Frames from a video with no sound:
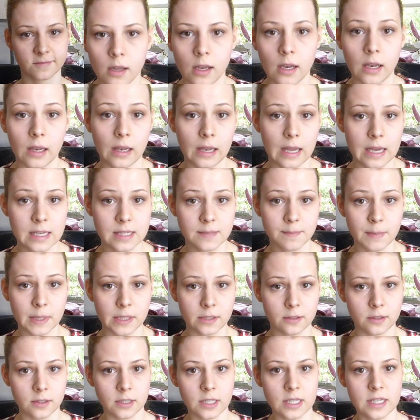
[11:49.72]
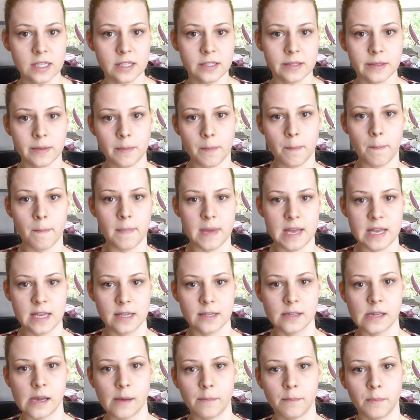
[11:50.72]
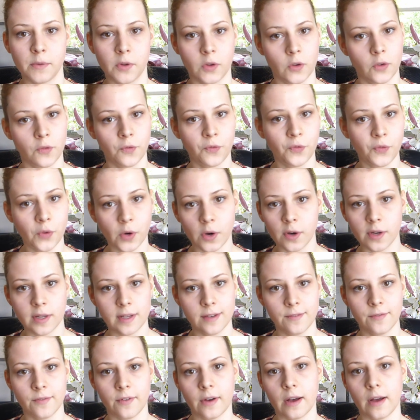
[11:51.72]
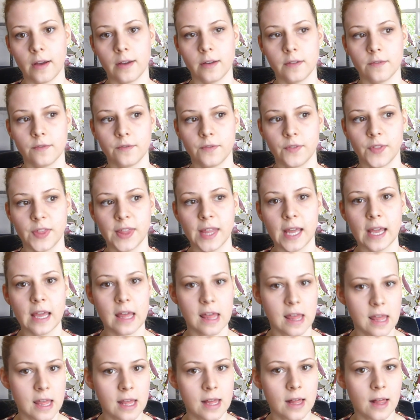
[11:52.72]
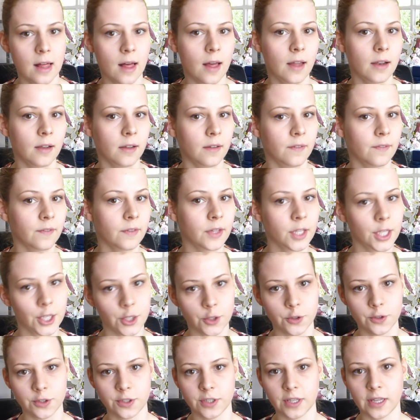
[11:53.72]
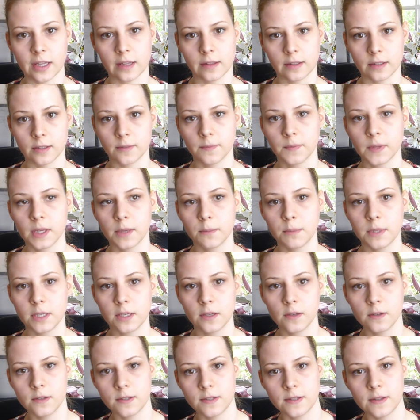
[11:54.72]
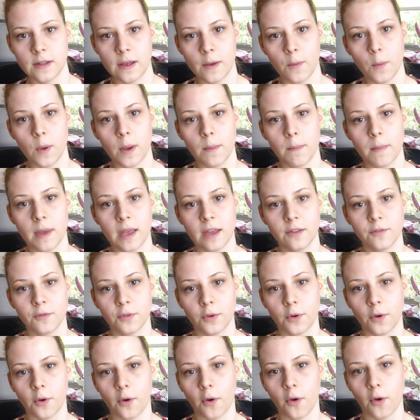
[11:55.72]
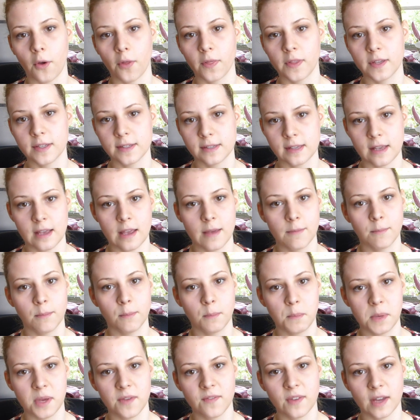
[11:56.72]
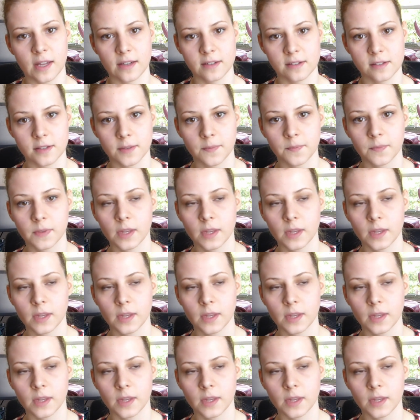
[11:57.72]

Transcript: Last but not least, make number 4 and 5. They kind of go together because they were made for the same event.